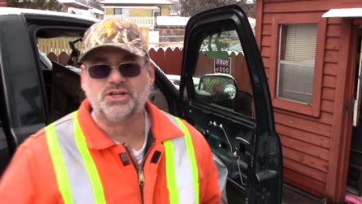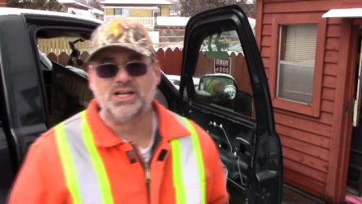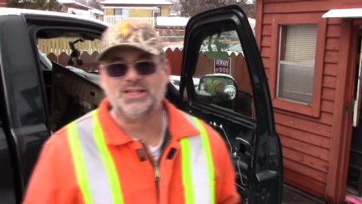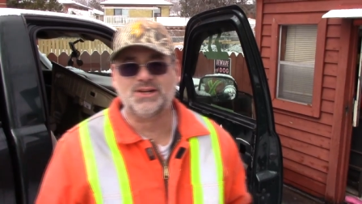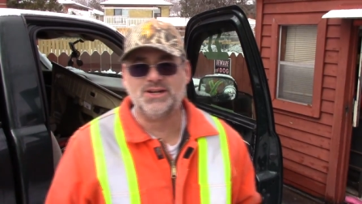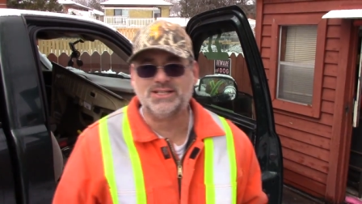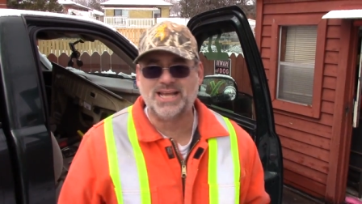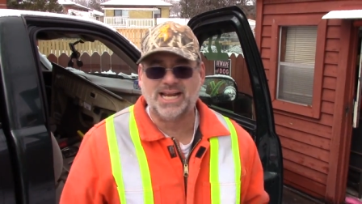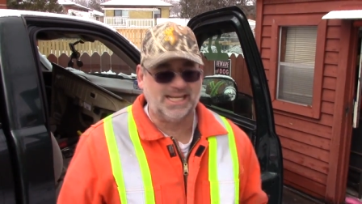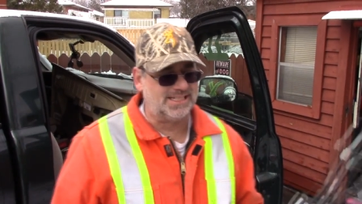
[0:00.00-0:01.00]
took like 30
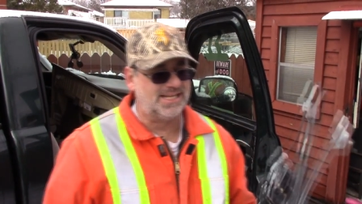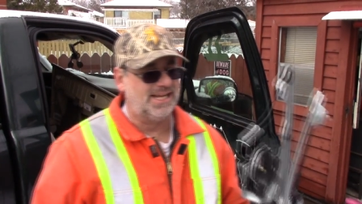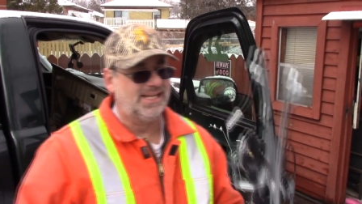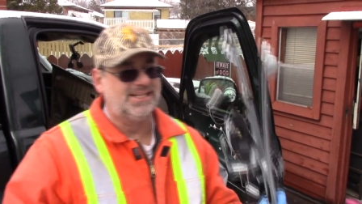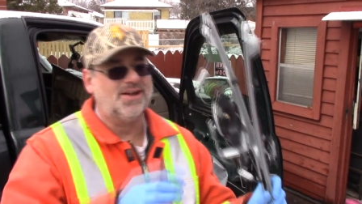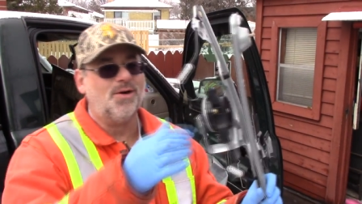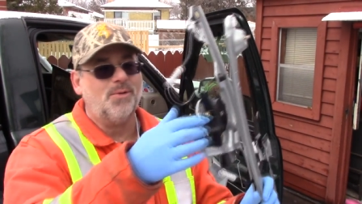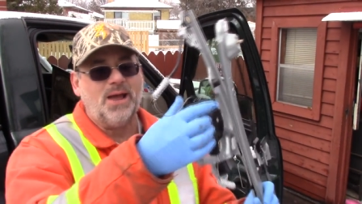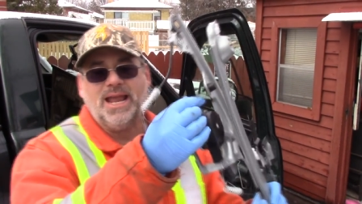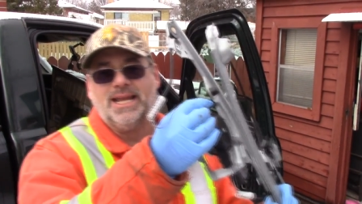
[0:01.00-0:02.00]
seconds. No
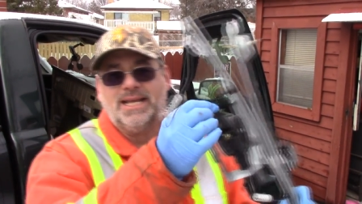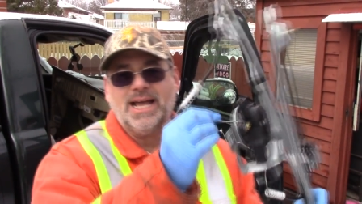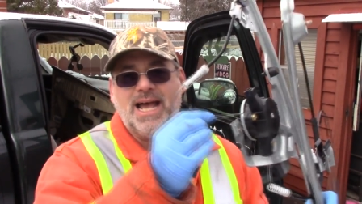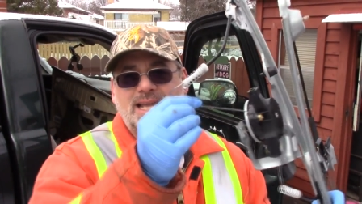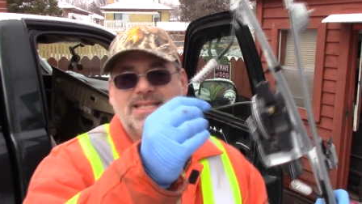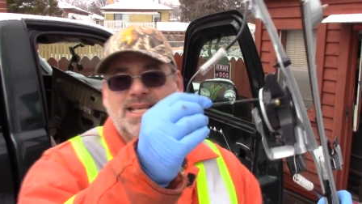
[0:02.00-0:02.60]
way. Guys,